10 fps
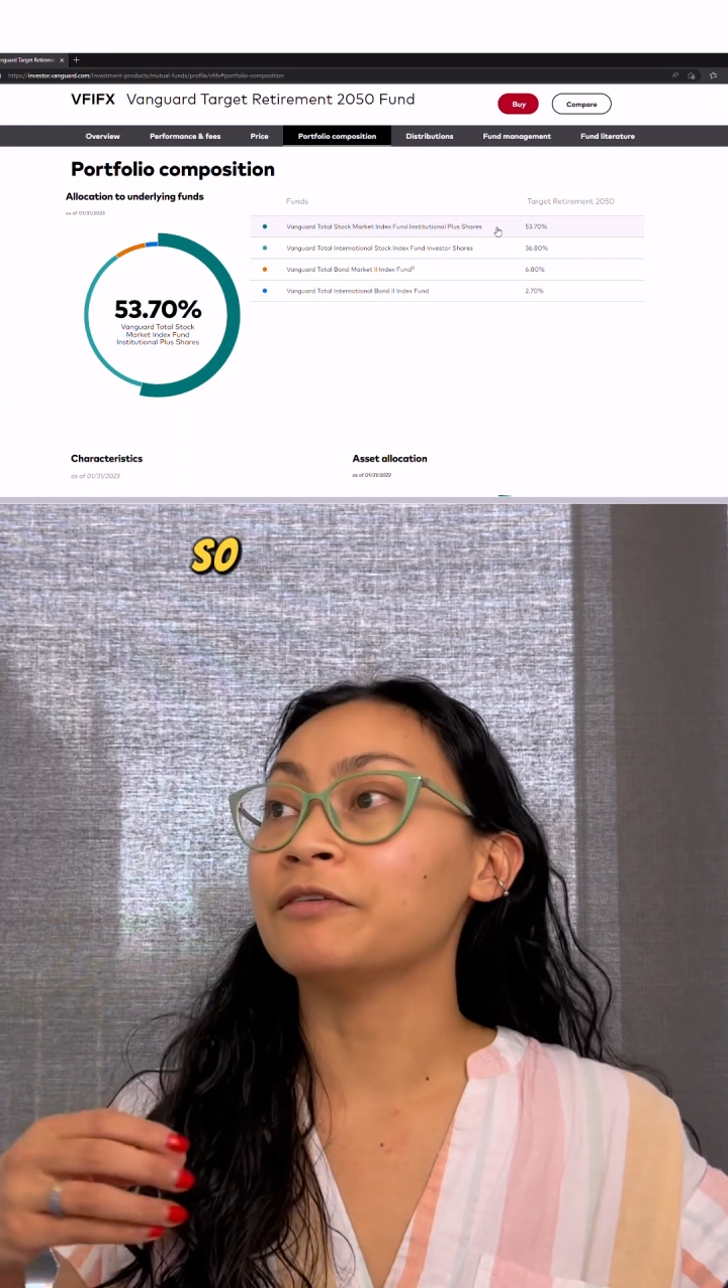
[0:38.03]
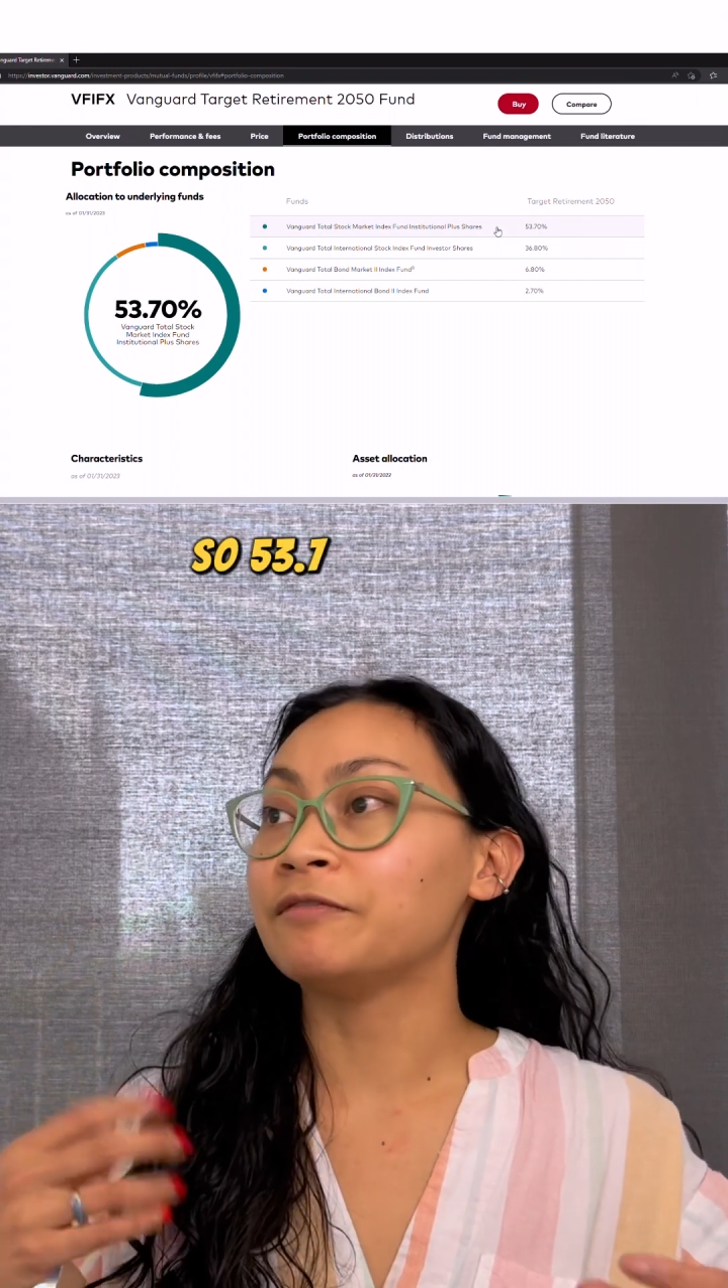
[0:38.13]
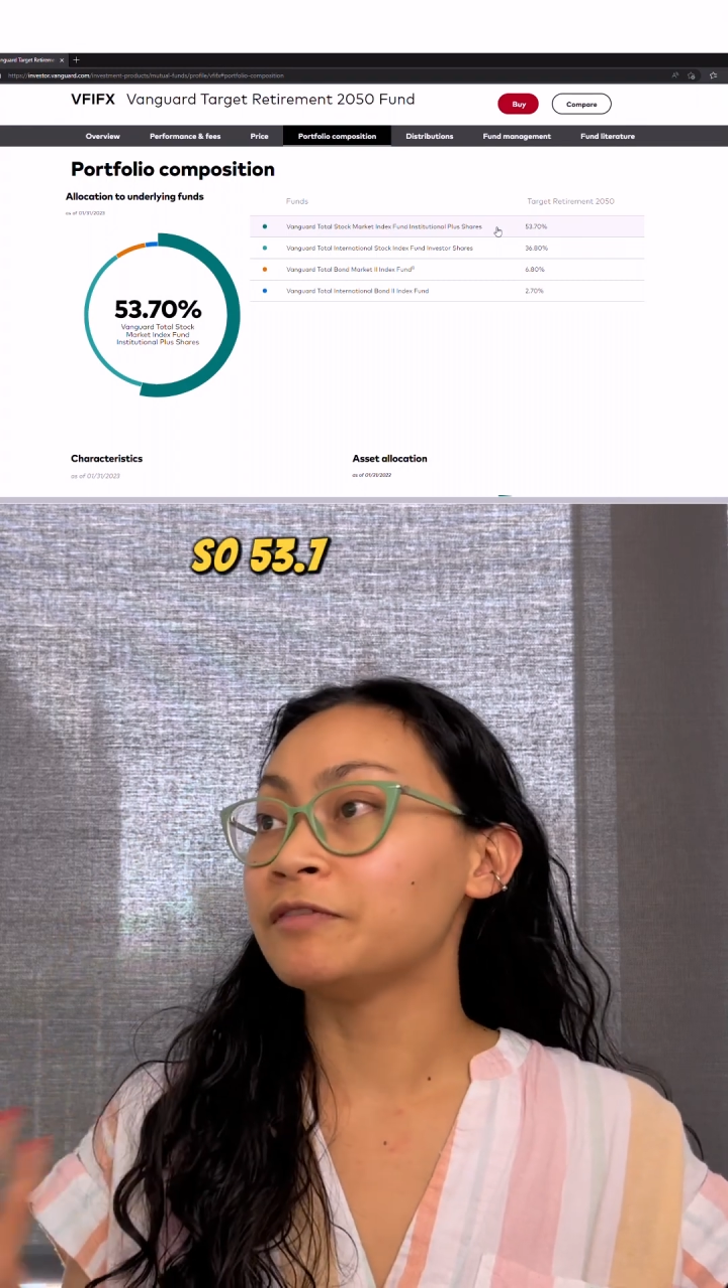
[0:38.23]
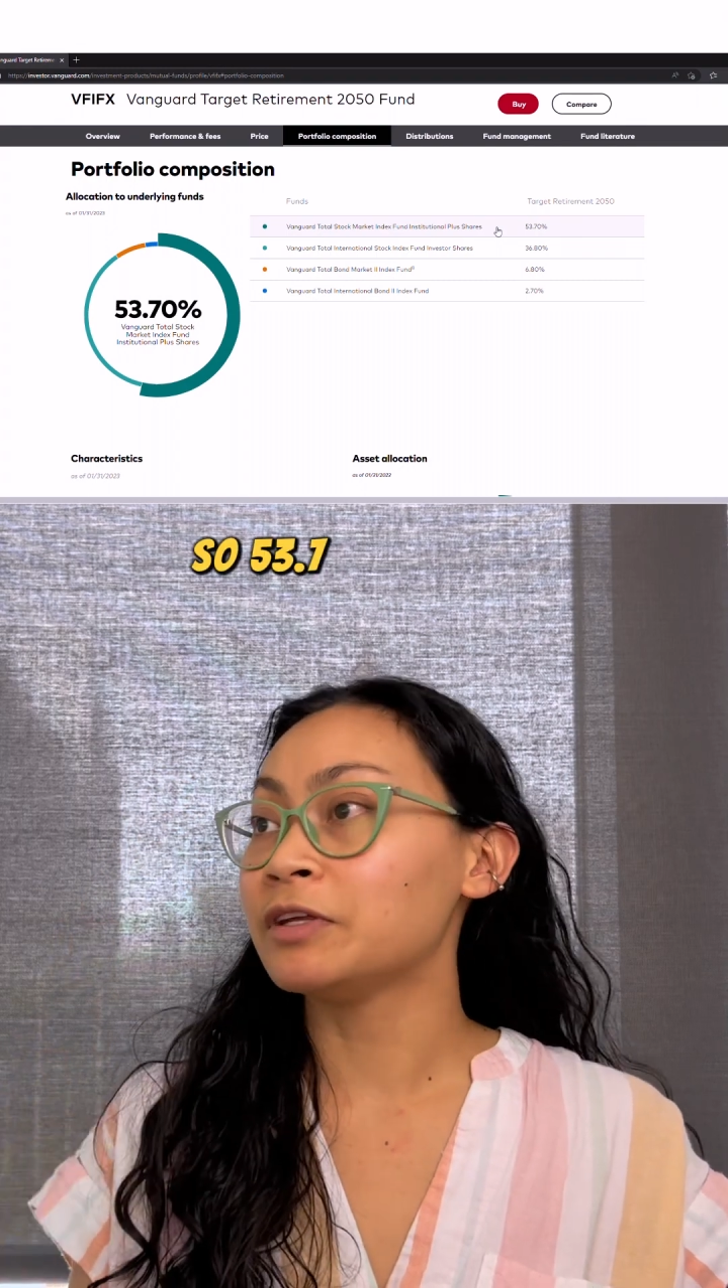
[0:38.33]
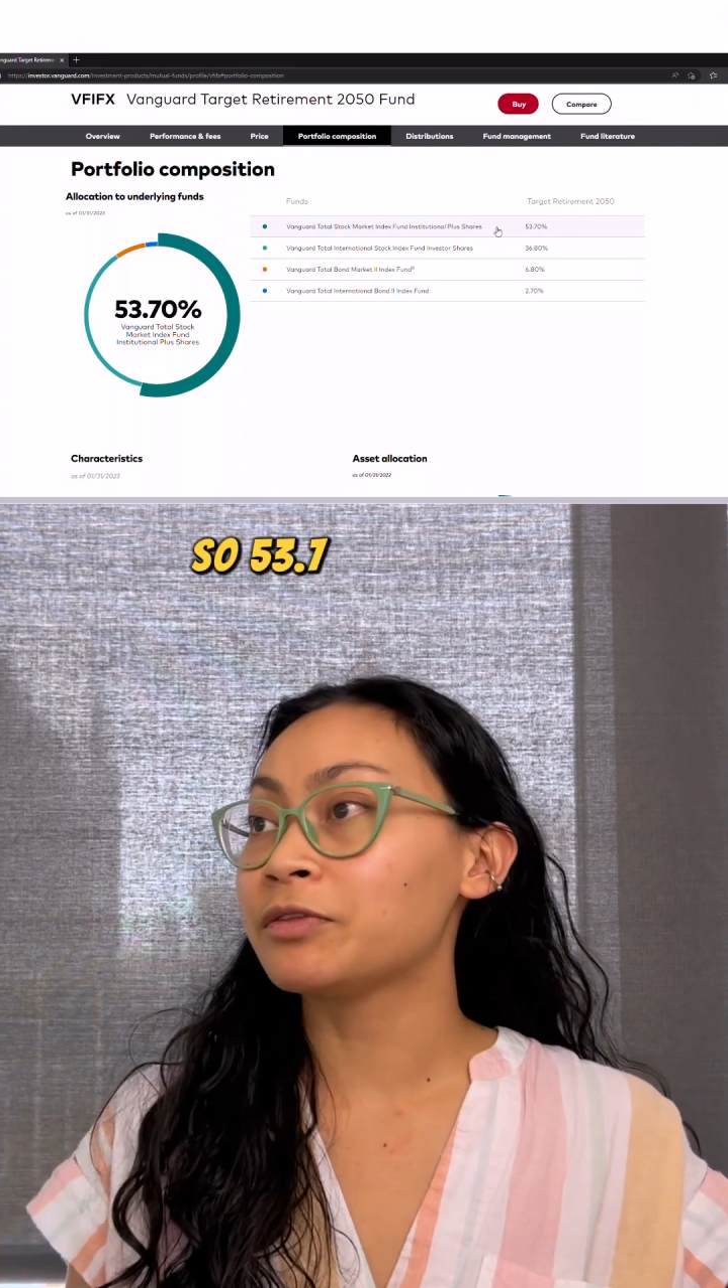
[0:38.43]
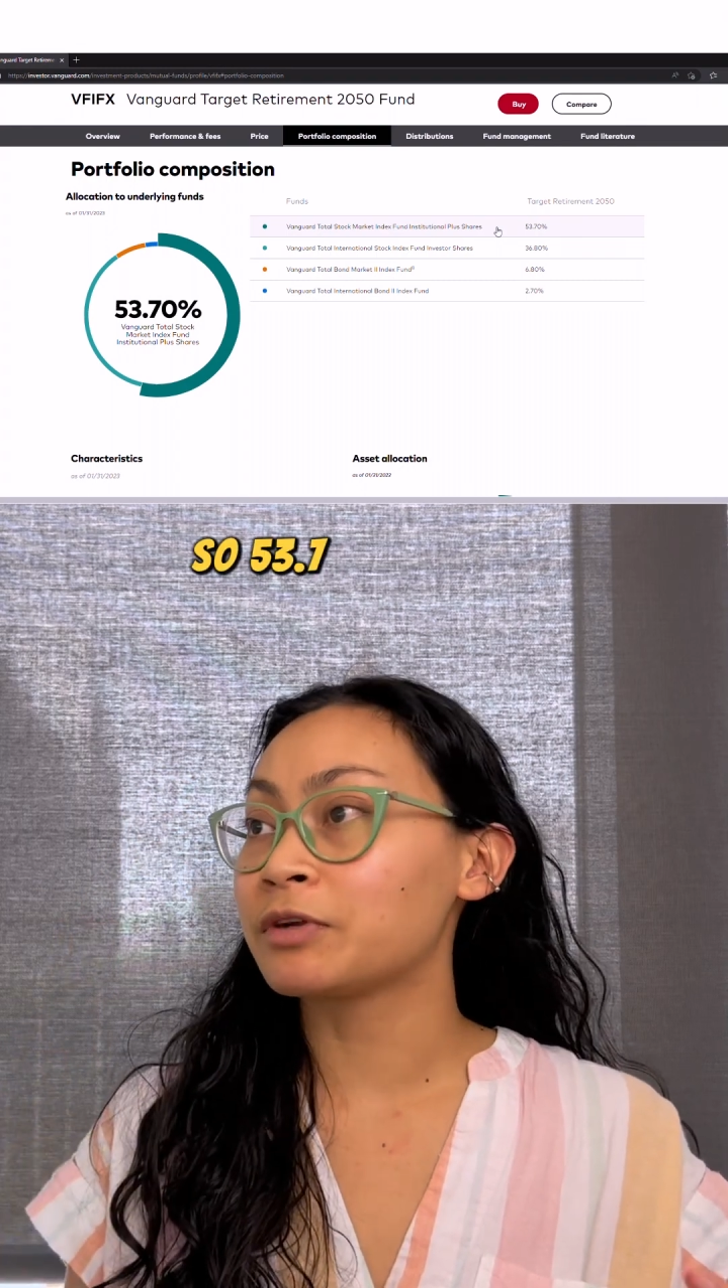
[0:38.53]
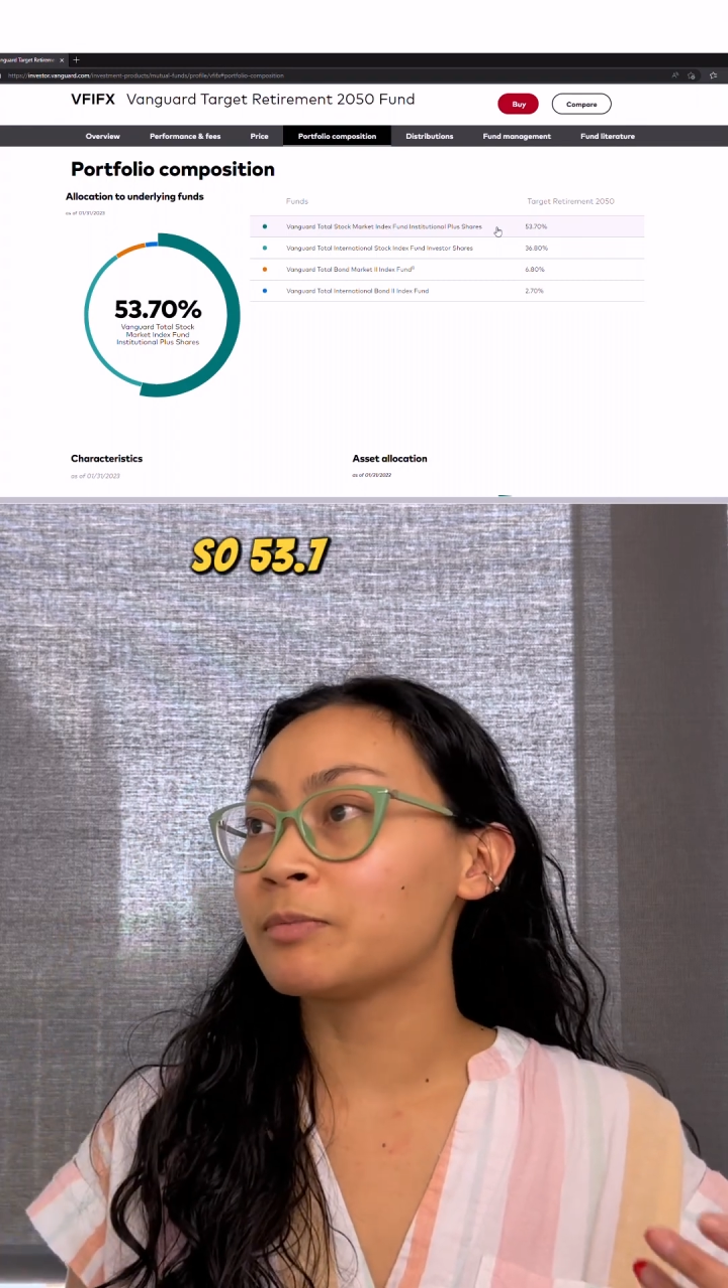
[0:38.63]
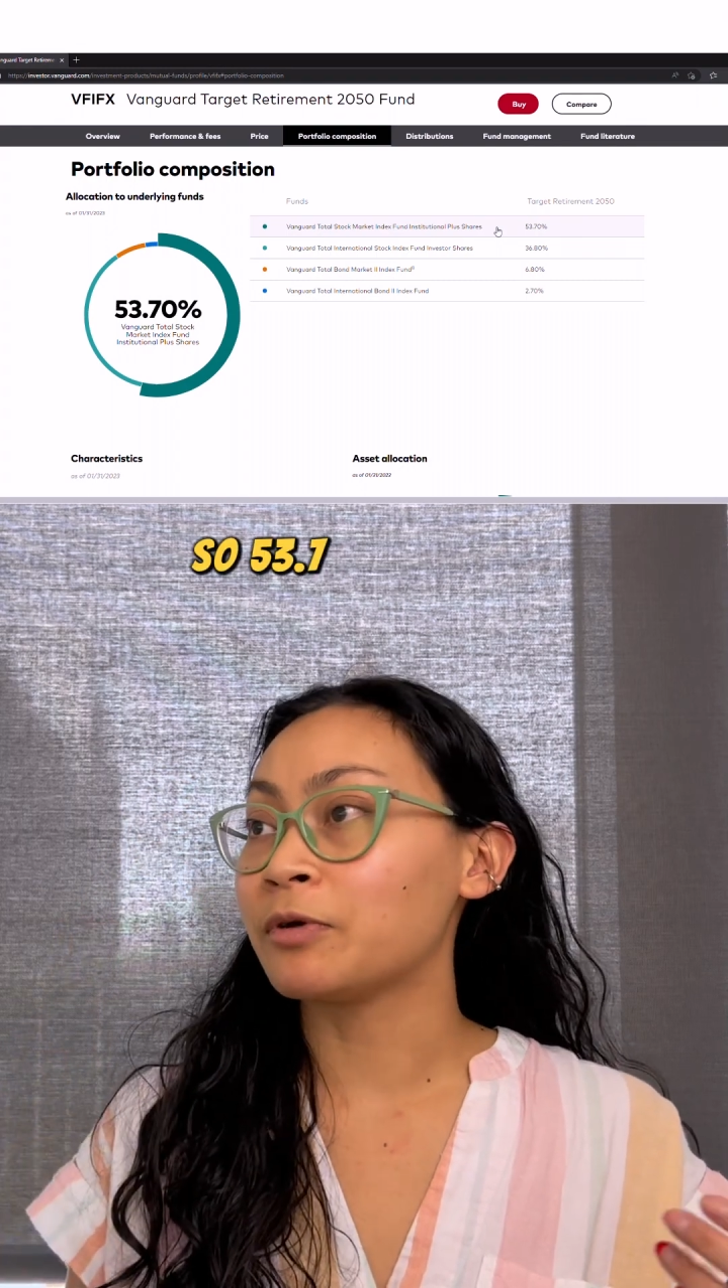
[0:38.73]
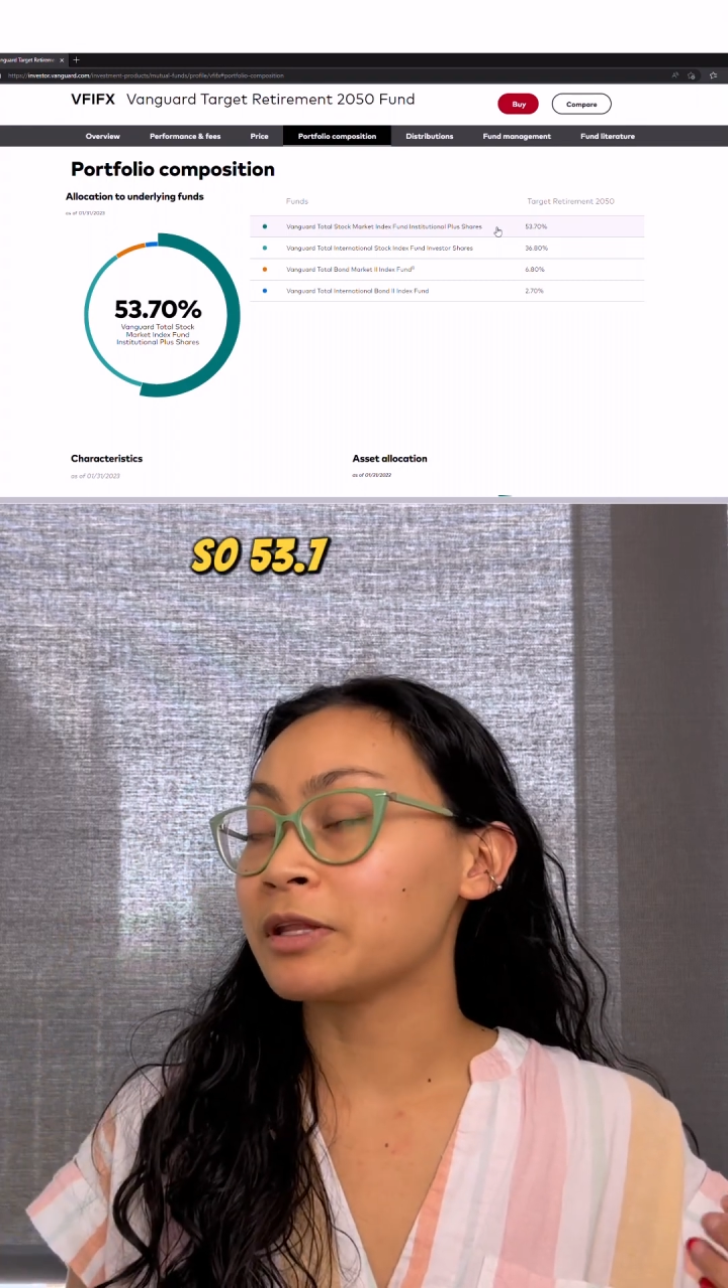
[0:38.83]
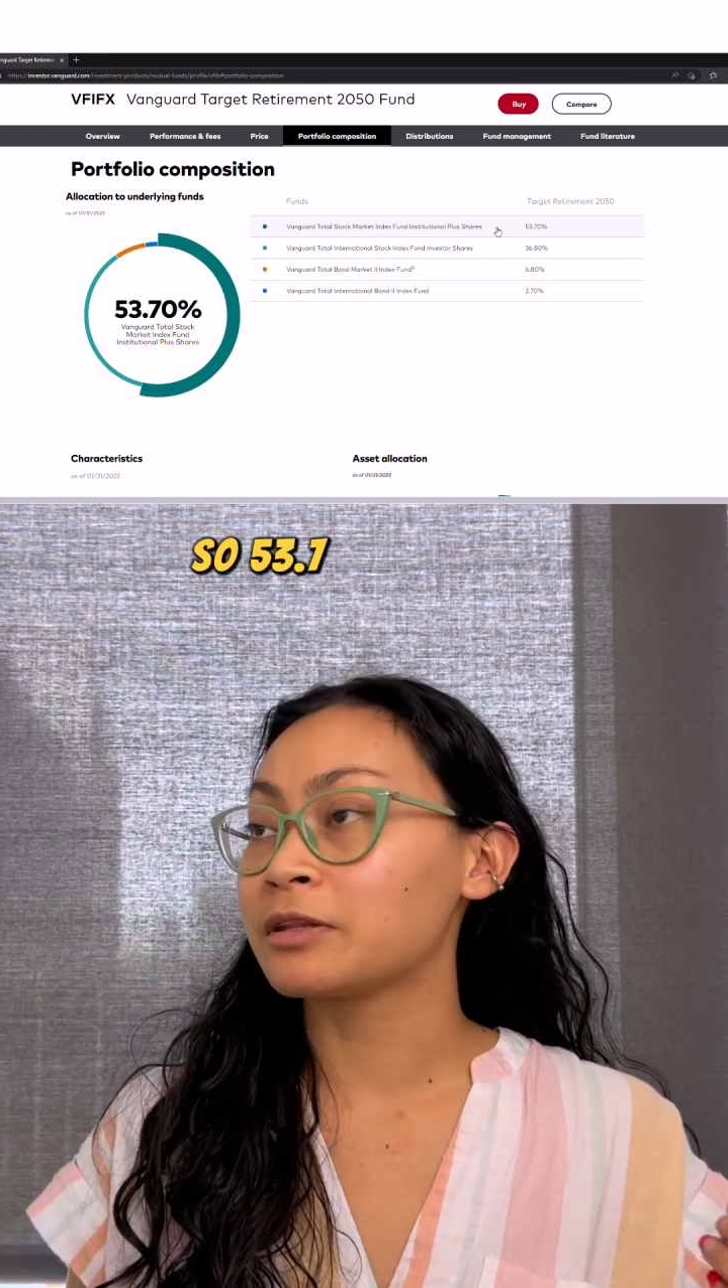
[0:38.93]

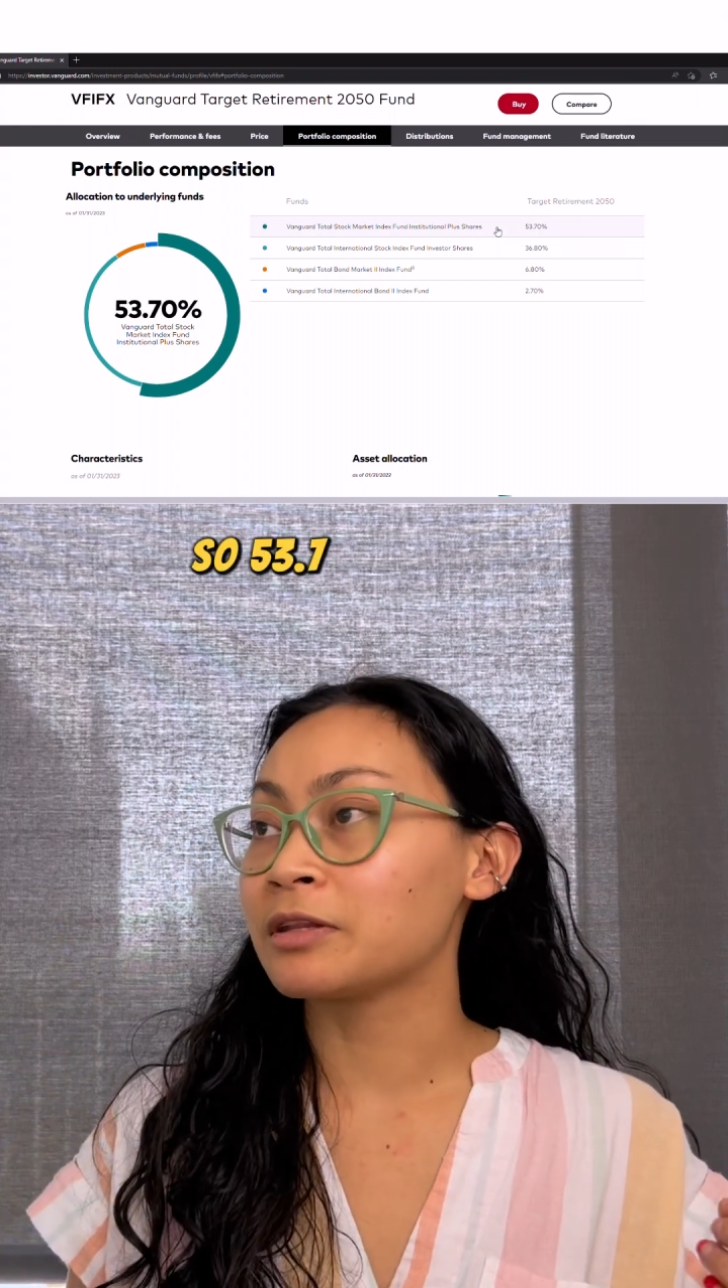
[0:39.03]
$53.7,